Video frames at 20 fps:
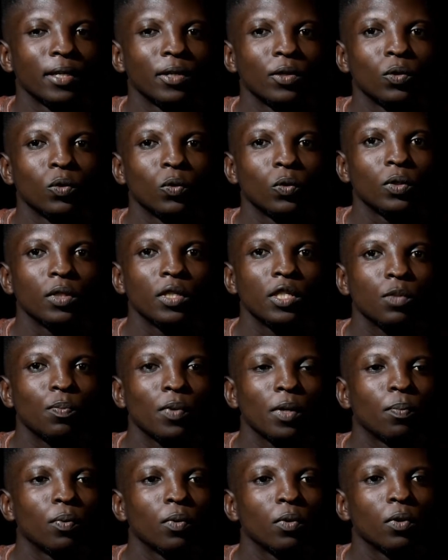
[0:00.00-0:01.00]
these
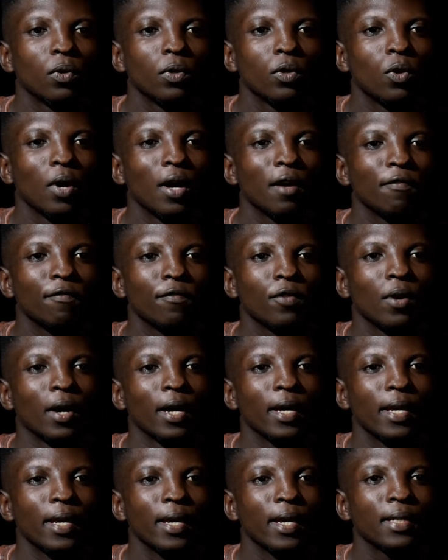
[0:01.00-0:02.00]
people, you
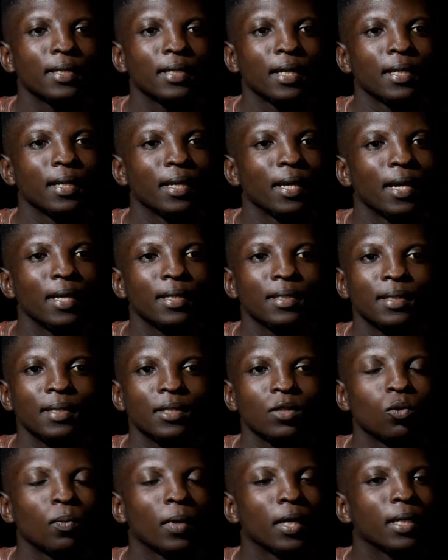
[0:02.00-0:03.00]
are heirs and heirs,
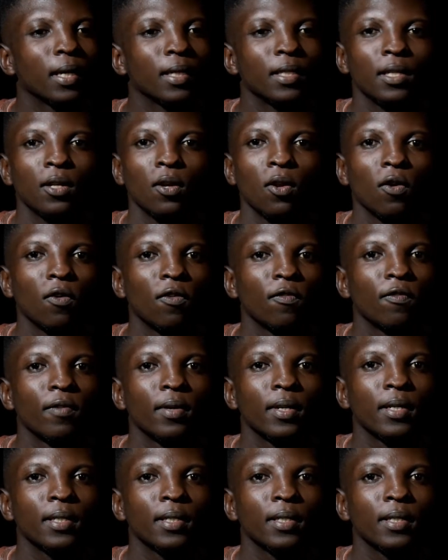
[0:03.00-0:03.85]
no matter the love,